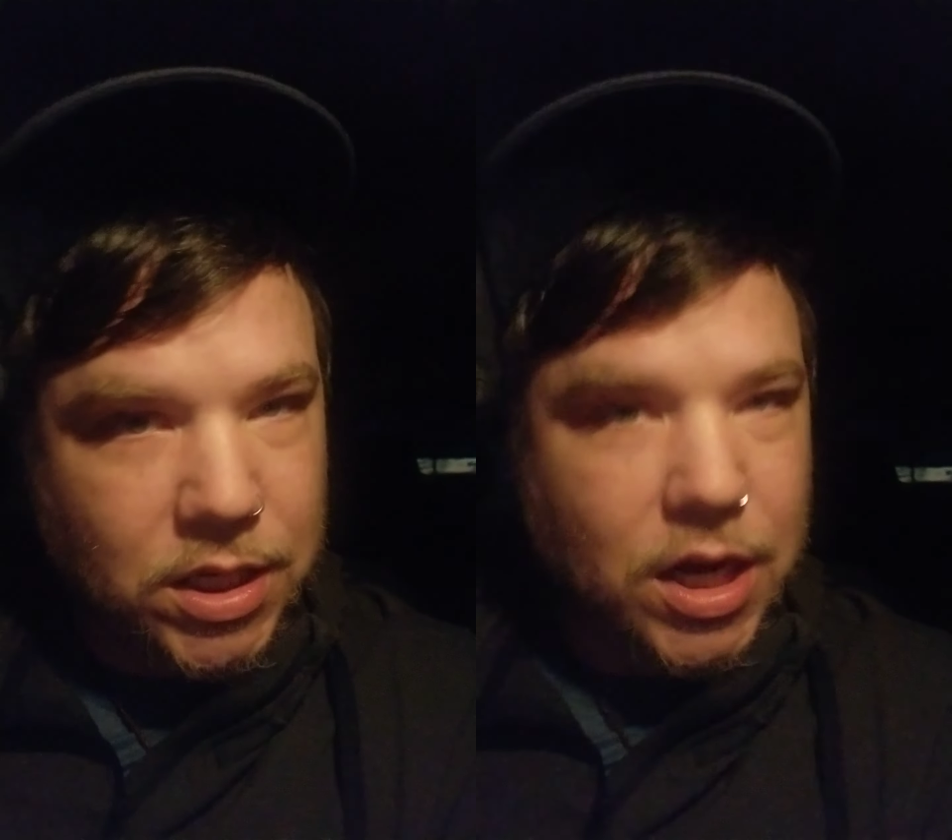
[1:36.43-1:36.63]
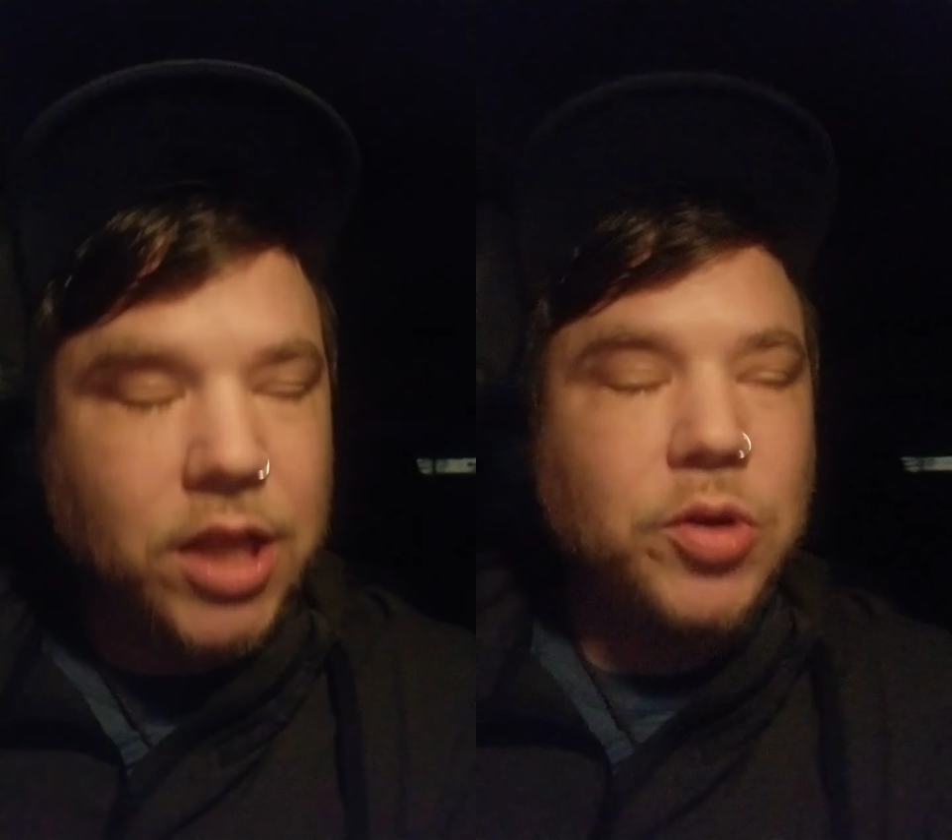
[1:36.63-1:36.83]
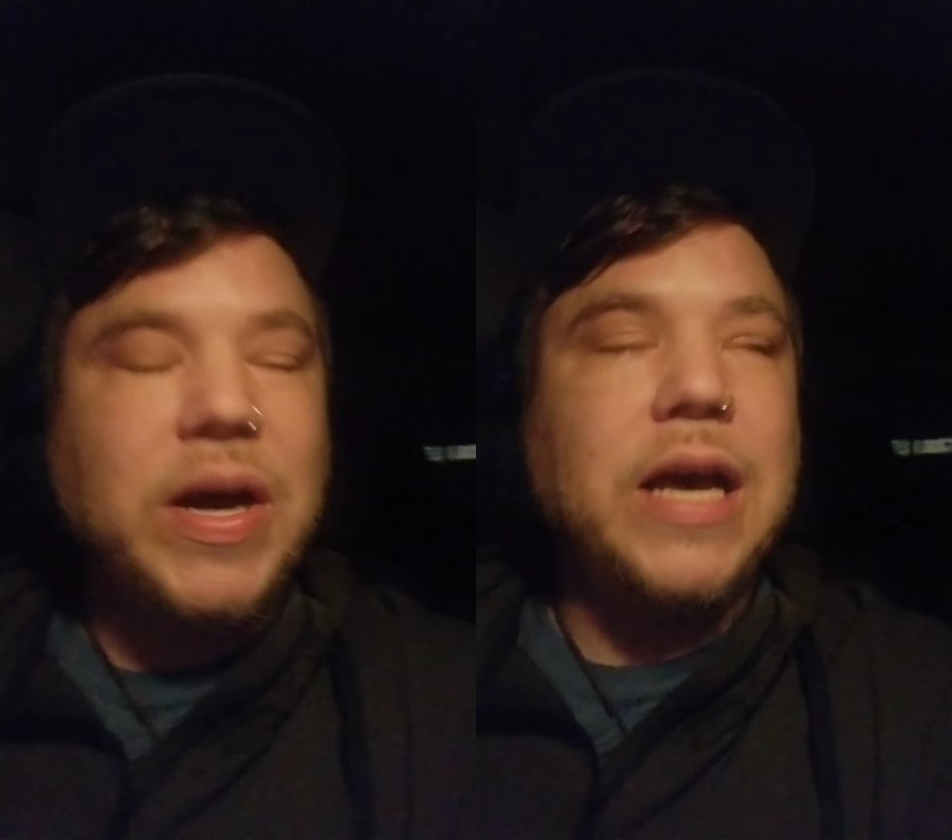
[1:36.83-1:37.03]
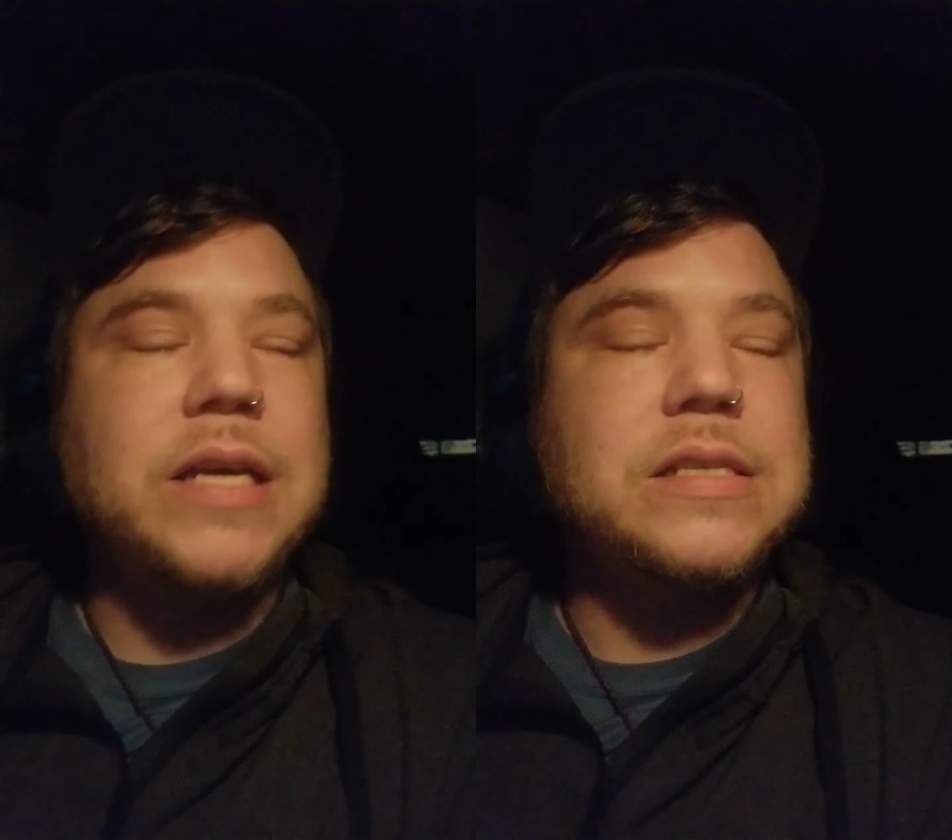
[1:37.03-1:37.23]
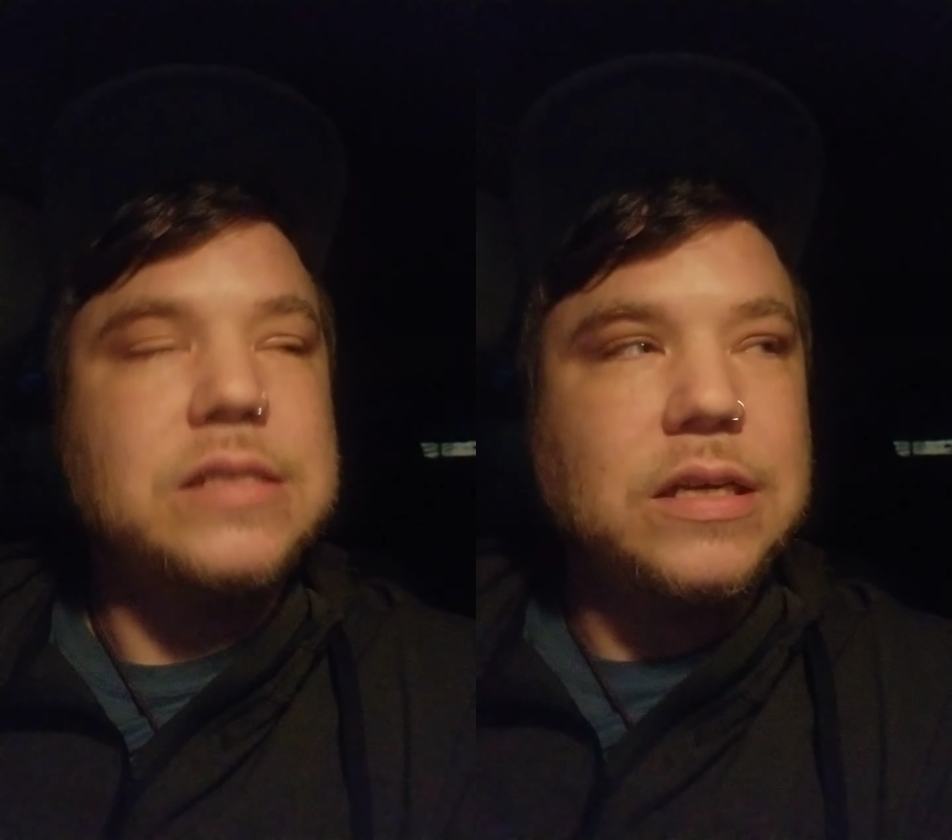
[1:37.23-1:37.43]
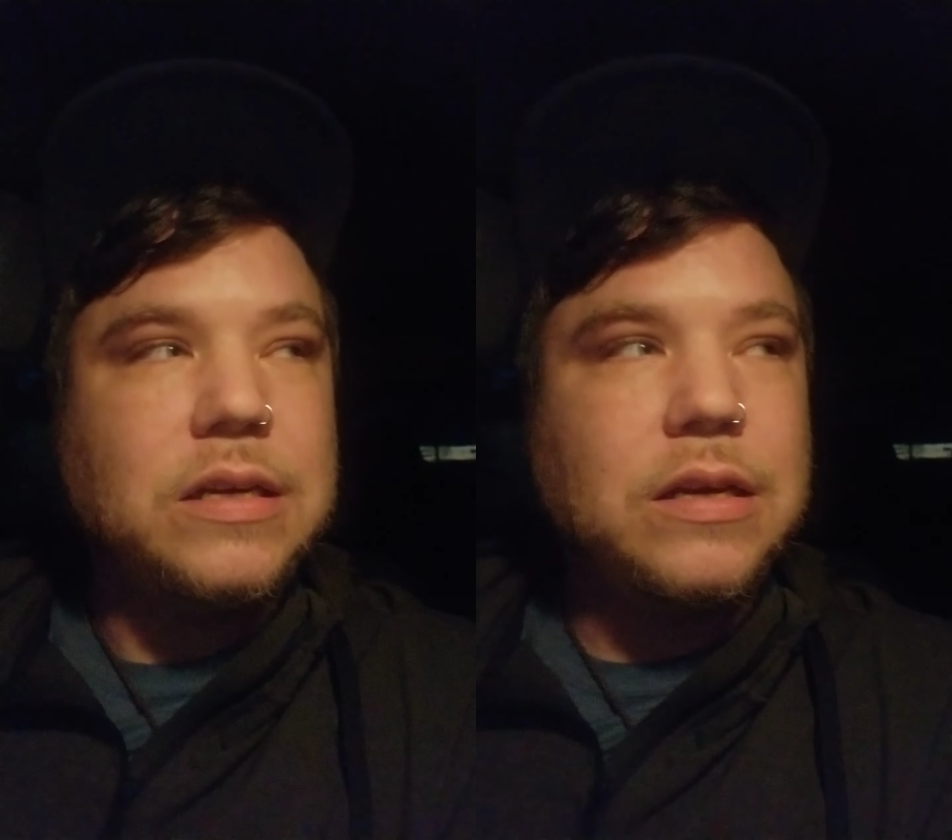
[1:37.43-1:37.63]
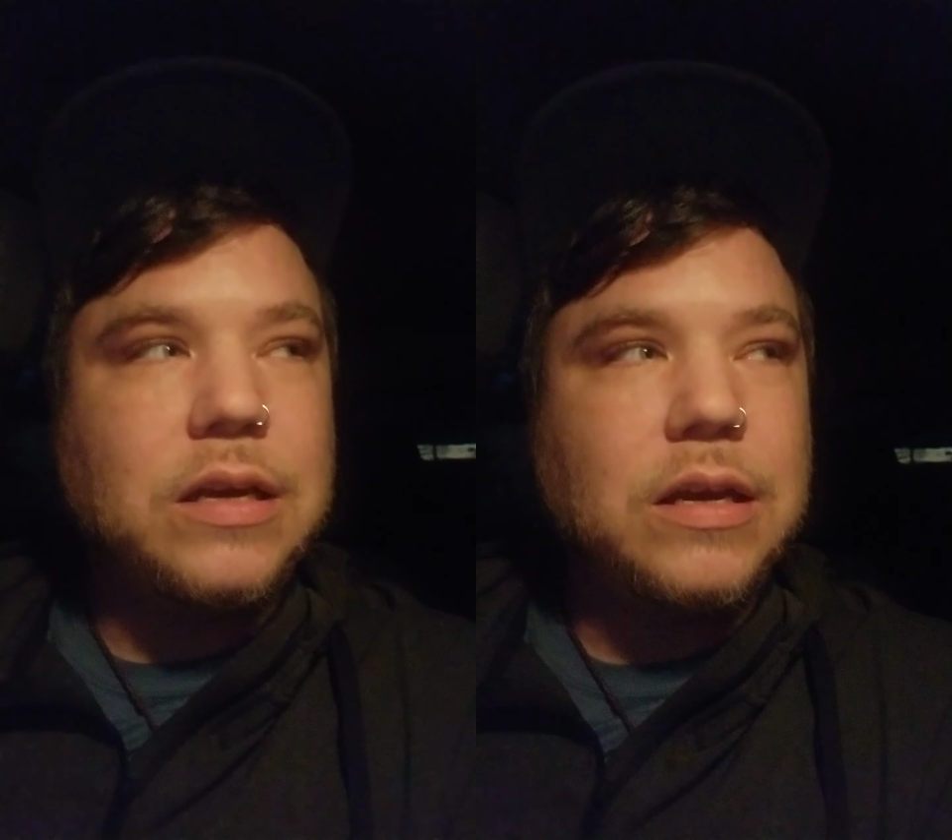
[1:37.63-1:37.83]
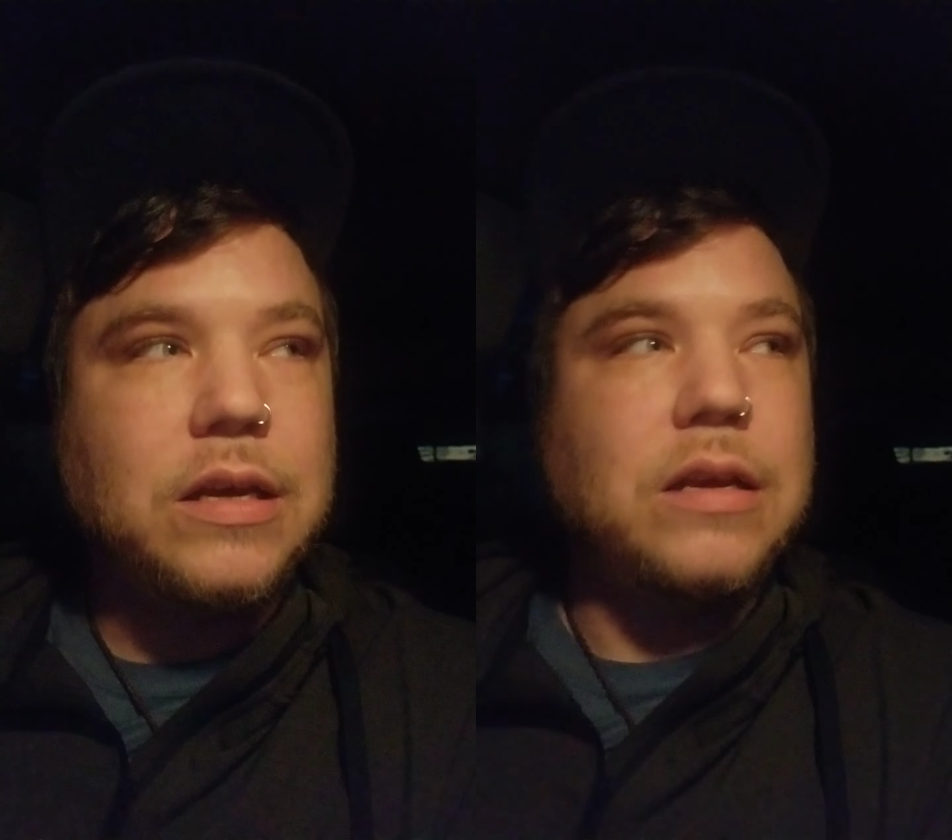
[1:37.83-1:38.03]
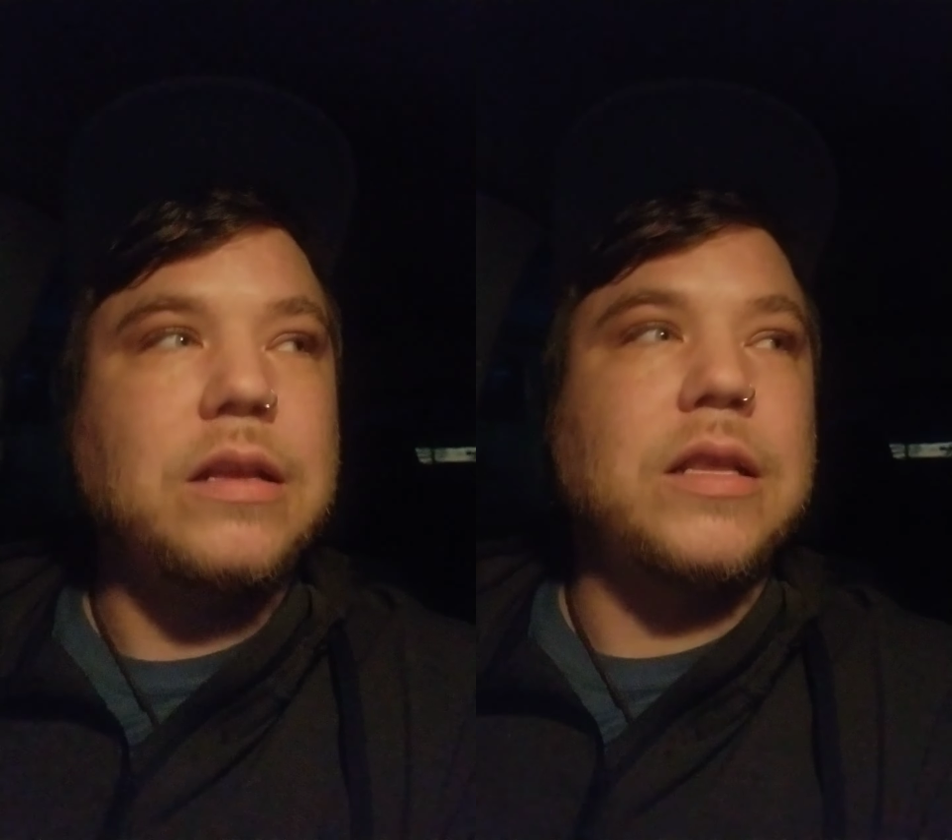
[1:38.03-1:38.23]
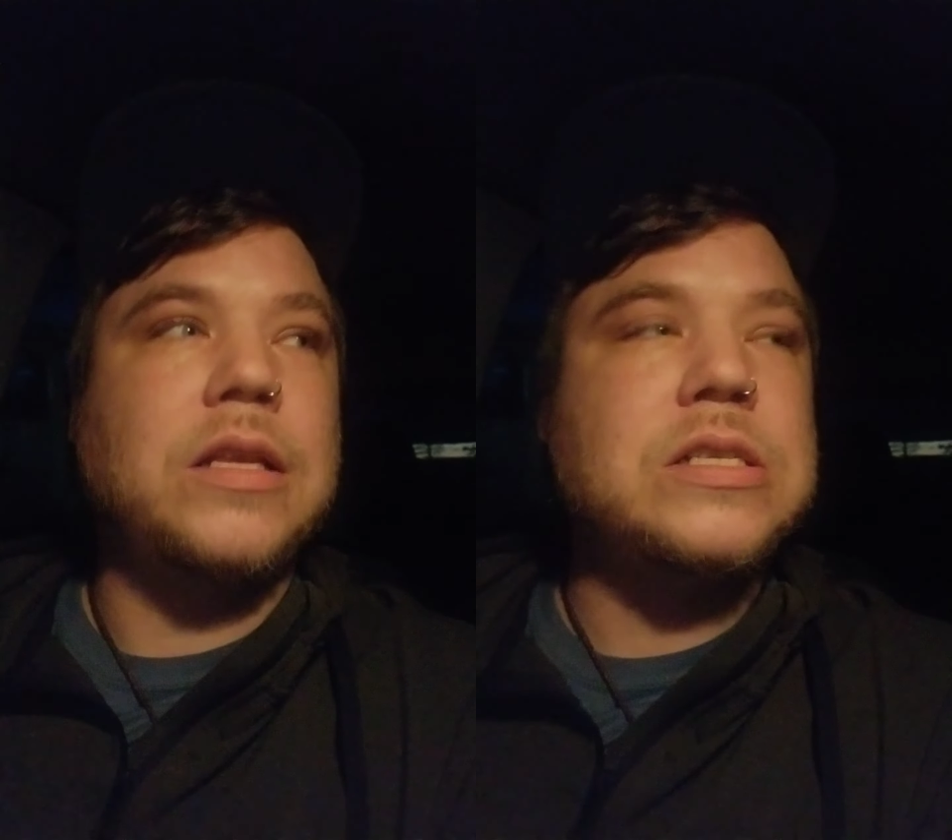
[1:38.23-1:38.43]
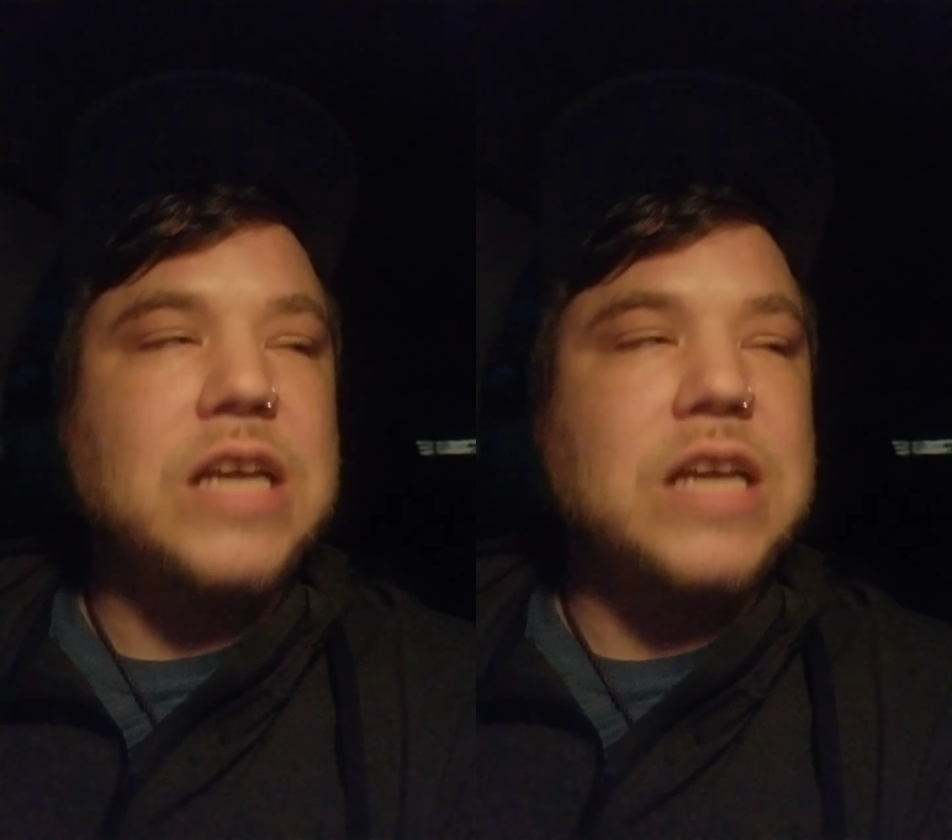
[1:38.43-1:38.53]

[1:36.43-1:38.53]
Otherwise, there's